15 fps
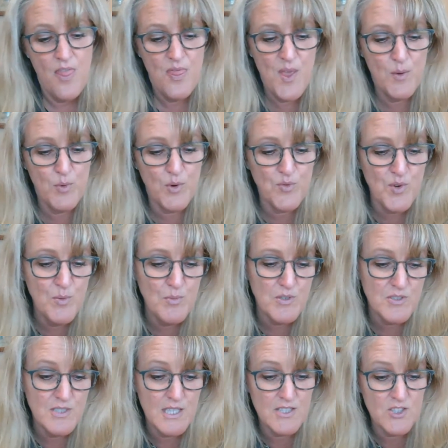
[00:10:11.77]
There were
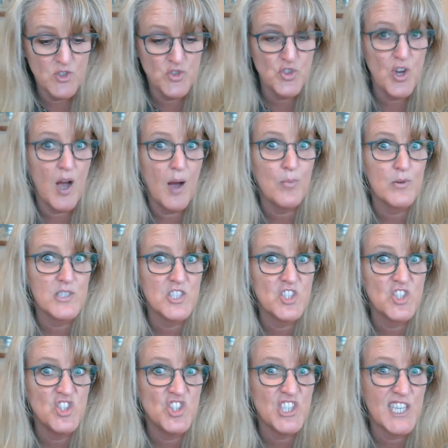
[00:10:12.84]
rumors that the job
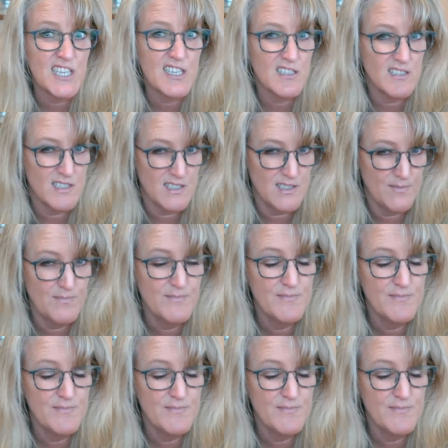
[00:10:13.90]
was jinxed.